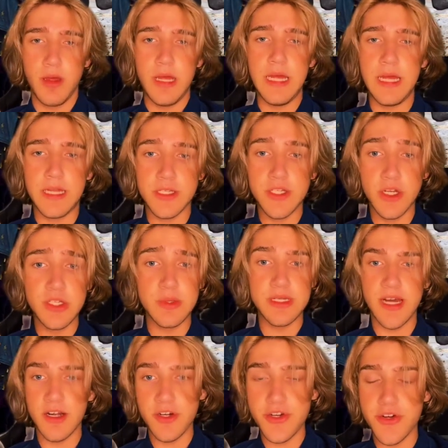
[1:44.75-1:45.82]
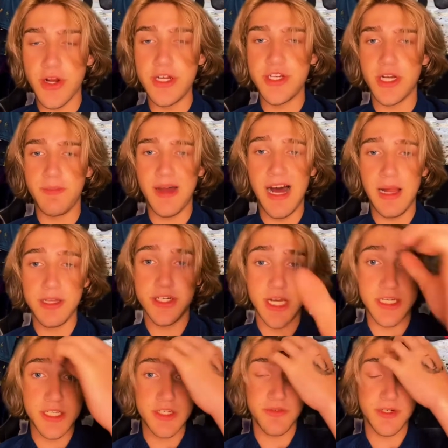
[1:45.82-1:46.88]
He consults with Doctor Strange and
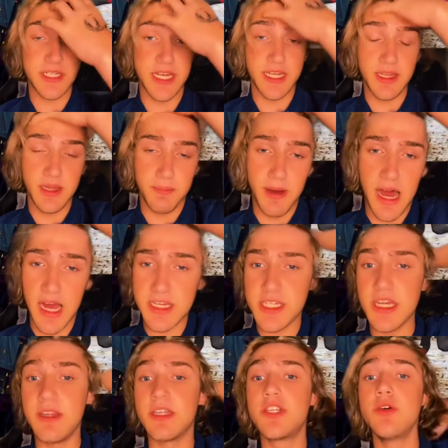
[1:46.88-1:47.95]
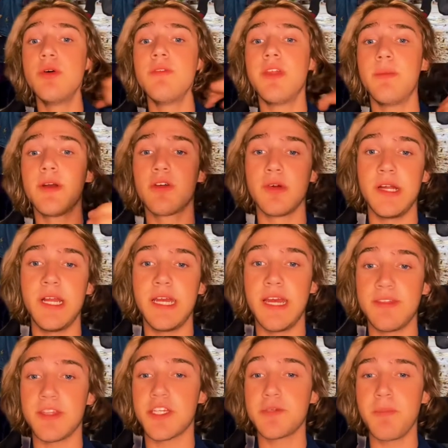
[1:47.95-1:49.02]
apologizes for taking the box, and the 2 of them agree to
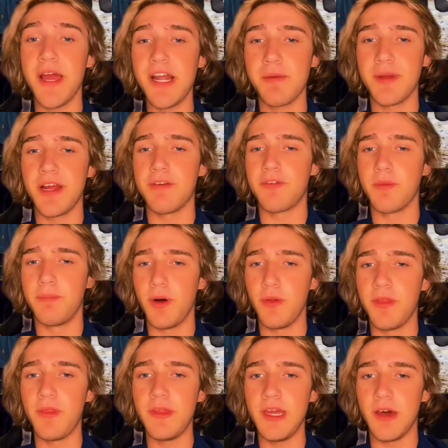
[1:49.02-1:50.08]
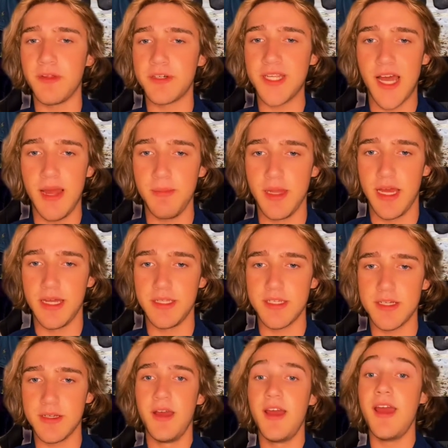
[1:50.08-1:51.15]
get the Spider-Man from both of the other
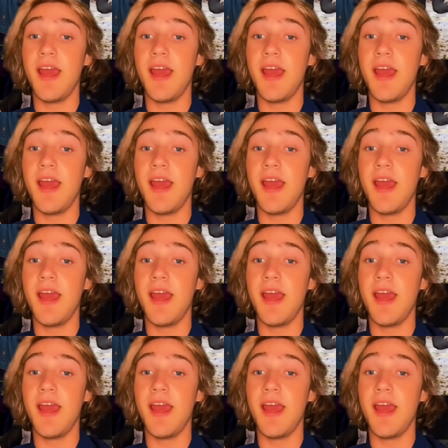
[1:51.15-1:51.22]
timelines,